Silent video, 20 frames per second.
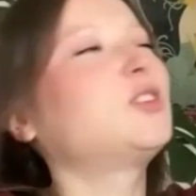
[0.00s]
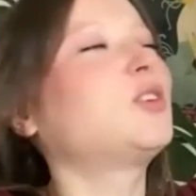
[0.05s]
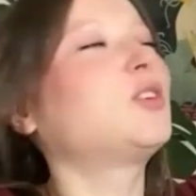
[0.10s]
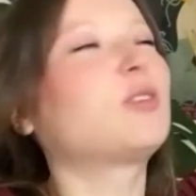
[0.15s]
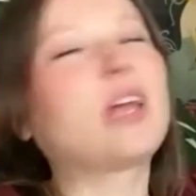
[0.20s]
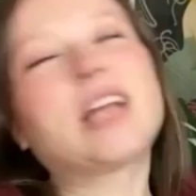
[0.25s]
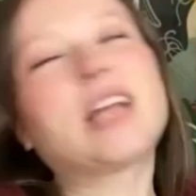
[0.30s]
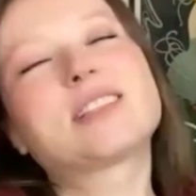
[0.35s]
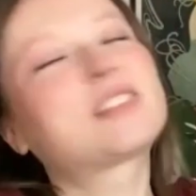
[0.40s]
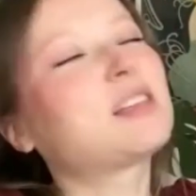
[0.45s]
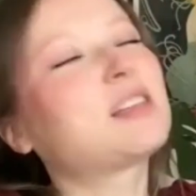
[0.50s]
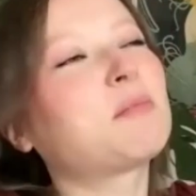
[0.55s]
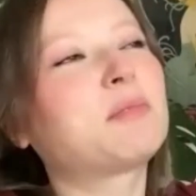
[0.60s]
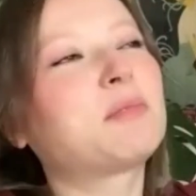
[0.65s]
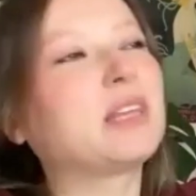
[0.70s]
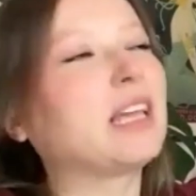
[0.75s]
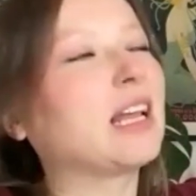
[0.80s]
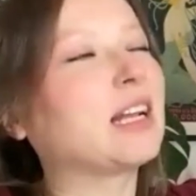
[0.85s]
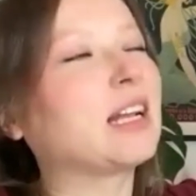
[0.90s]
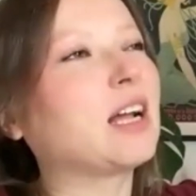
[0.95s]
you know, gets
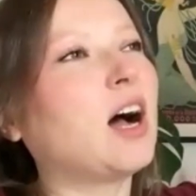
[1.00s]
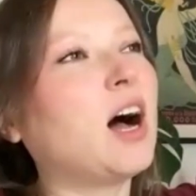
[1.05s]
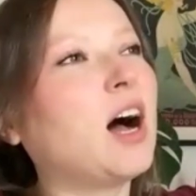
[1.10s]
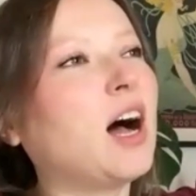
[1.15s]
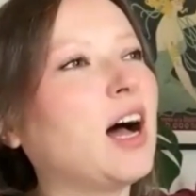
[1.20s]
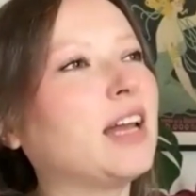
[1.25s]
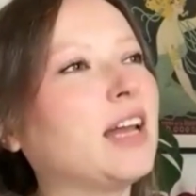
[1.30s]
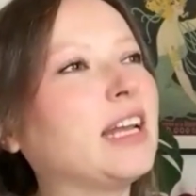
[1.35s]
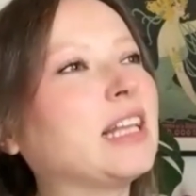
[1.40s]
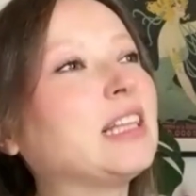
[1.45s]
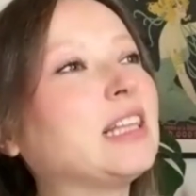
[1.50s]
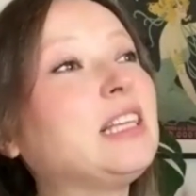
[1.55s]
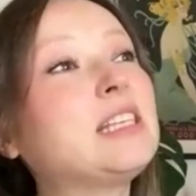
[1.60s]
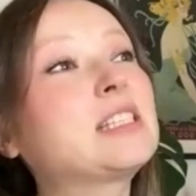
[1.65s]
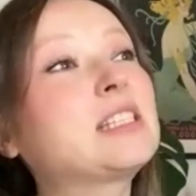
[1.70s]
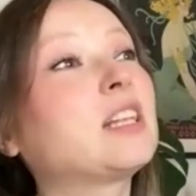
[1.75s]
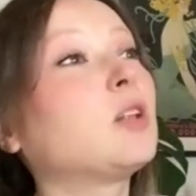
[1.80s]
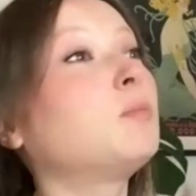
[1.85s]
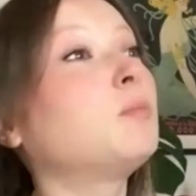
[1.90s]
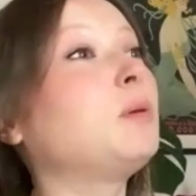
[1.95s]
something at Cannes, at
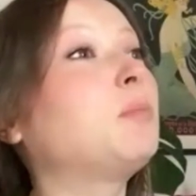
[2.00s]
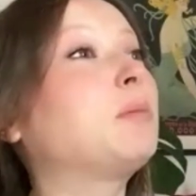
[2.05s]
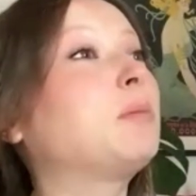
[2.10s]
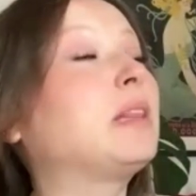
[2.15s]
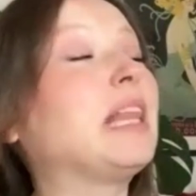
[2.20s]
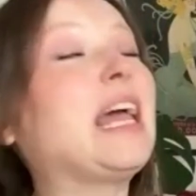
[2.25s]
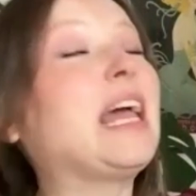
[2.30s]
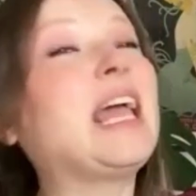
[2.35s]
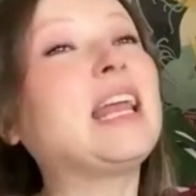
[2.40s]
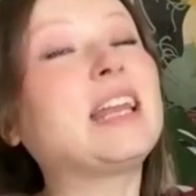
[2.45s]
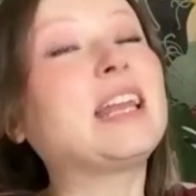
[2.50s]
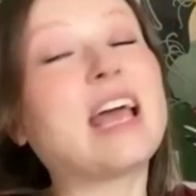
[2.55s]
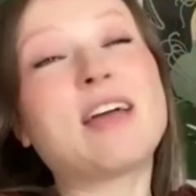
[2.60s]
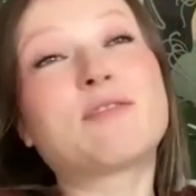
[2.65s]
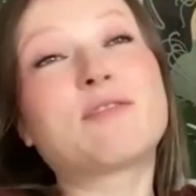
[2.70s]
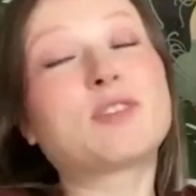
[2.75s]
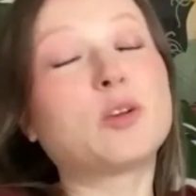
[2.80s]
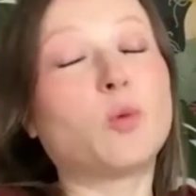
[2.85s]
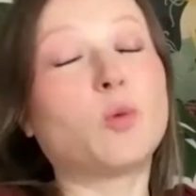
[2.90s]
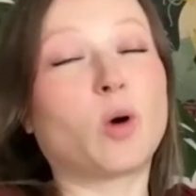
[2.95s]
least it'll be played
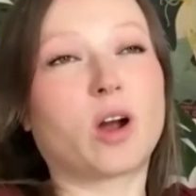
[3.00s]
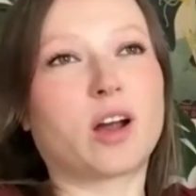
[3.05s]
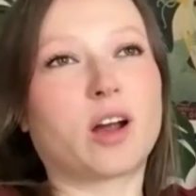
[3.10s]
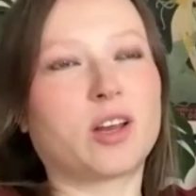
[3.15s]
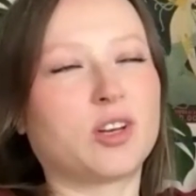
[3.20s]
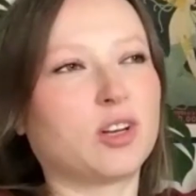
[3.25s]
everywhere,